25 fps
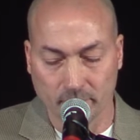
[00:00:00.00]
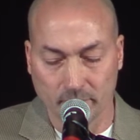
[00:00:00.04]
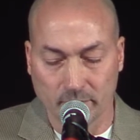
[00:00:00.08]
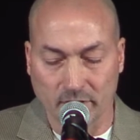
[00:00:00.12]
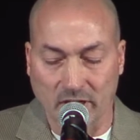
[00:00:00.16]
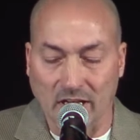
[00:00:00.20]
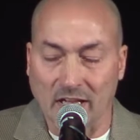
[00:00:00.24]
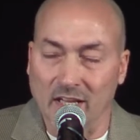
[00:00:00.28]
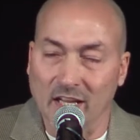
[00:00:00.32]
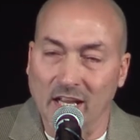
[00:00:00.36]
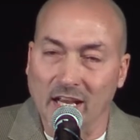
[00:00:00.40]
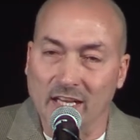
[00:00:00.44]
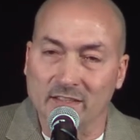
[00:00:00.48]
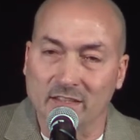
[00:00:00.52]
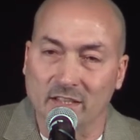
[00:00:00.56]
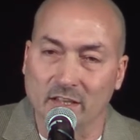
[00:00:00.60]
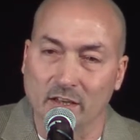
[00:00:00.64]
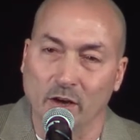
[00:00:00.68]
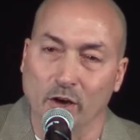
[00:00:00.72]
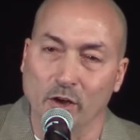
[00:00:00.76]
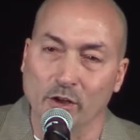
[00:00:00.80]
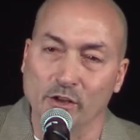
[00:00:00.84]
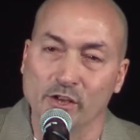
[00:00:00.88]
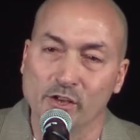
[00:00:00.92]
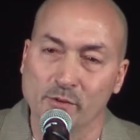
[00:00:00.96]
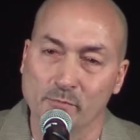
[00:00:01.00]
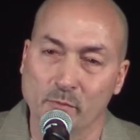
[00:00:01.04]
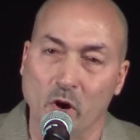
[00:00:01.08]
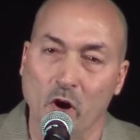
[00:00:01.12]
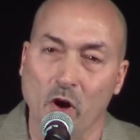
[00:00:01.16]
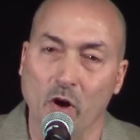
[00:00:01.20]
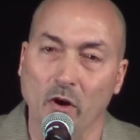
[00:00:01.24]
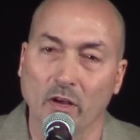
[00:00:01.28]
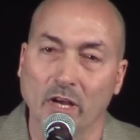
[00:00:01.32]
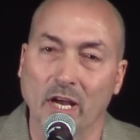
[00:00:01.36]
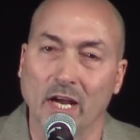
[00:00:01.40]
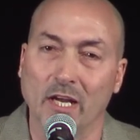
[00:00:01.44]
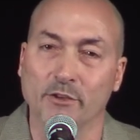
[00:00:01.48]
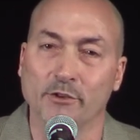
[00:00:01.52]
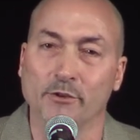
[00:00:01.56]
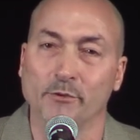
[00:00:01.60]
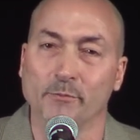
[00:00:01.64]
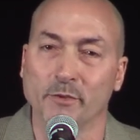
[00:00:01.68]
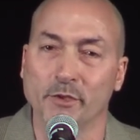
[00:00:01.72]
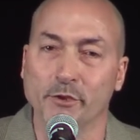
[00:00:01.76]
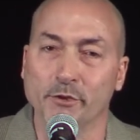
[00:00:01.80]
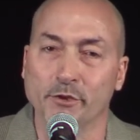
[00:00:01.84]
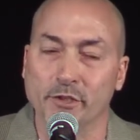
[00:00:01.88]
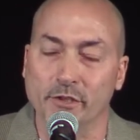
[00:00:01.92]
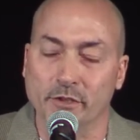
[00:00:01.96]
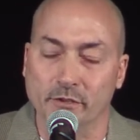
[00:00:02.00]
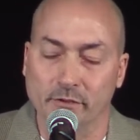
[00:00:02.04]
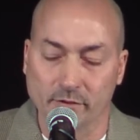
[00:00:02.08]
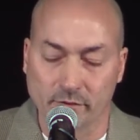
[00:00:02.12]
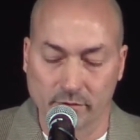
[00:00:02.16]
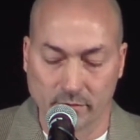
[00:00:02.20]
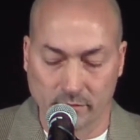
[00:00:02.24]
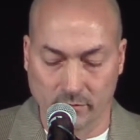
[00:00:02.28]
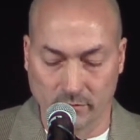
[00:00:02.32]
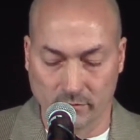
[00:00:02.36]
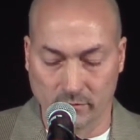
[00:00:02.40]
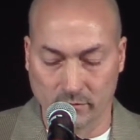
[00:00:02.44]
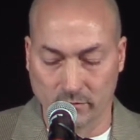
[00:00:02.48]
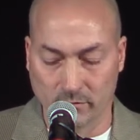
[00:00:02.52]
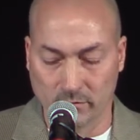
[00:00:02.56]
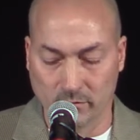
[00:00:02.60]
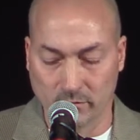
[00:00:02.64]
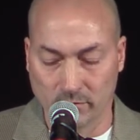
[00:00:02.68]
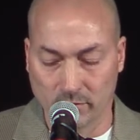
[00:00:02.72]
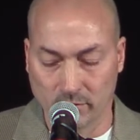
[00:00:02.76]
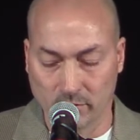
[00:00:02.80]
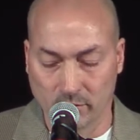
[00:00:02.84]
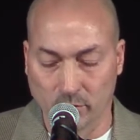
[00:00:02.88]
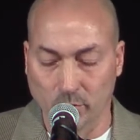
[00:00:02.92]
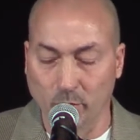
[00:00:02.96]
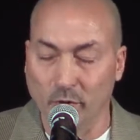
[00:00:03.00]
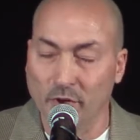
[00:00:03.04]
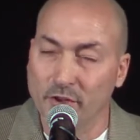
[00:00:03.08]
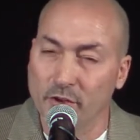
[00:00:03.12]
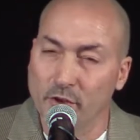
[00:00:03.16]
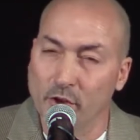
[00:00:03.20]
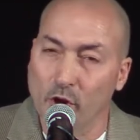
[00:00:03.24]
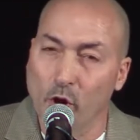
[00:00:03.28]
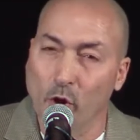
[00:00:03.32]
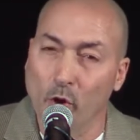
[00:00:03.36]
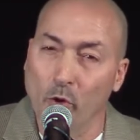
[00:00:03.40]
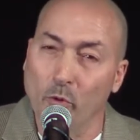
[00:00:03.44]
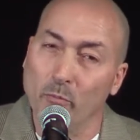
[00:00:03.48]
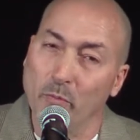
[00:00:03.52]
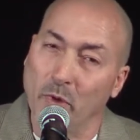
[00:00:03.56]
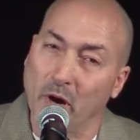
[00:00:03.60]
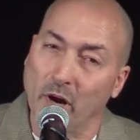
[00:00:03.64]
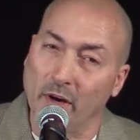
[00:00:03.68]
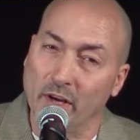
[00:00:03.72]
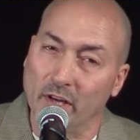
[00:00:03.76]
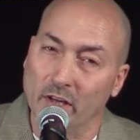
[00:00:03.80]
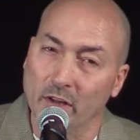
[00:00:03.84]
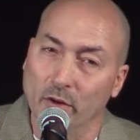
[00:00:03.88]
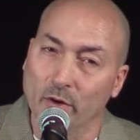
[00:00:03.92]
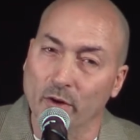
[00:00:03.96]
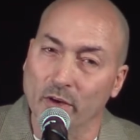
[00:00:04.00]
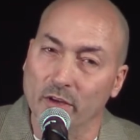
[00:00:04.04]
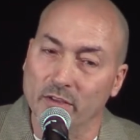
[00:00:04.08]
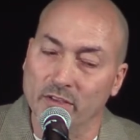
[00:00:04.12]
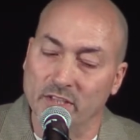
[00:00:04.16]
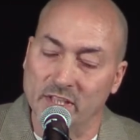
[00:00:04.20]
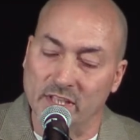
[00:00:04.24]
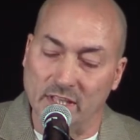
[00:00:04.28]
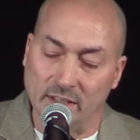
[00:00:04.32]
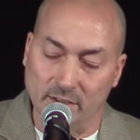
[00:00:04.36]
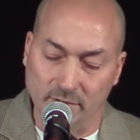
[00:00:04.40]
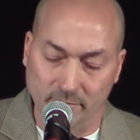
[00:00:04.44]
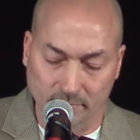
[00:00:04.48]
elected on small contributions with no party loyalty,